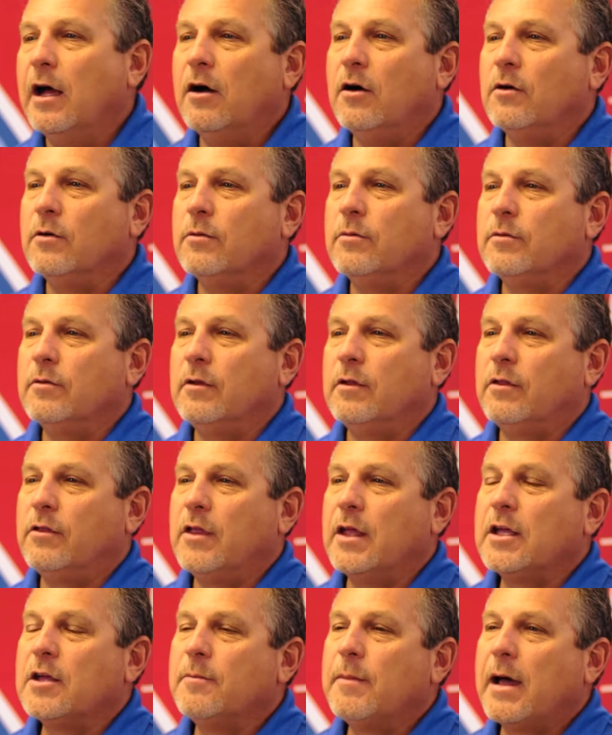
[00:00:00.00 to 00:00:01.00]
Now,
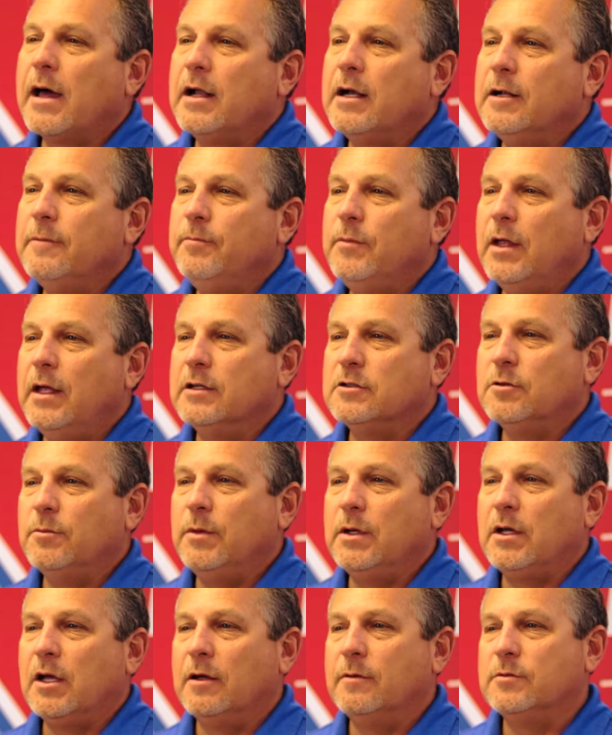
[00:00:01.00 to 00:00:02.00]
think about it as it
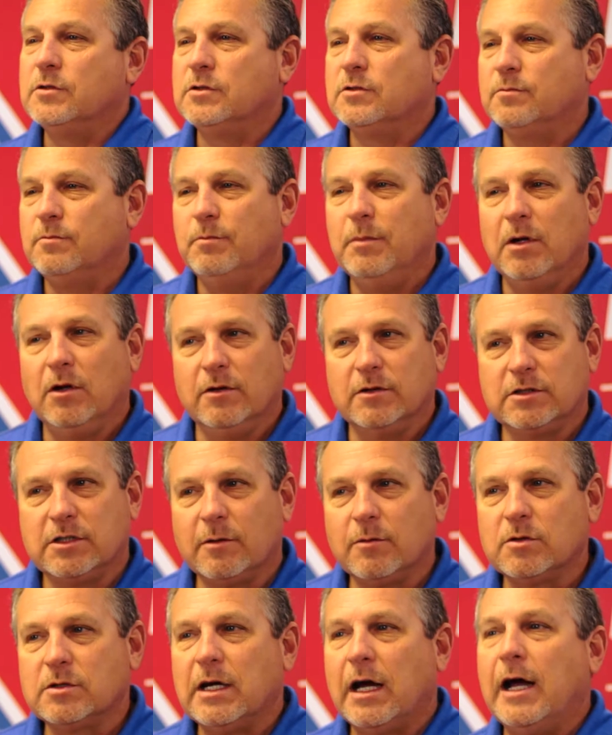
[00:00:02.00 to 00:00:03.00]
becomes middle of
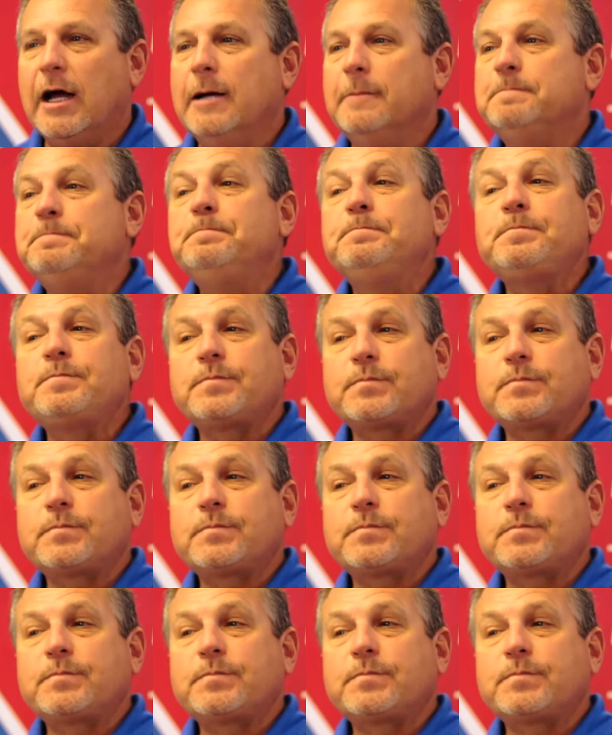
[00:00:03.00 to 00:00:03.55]
summertime,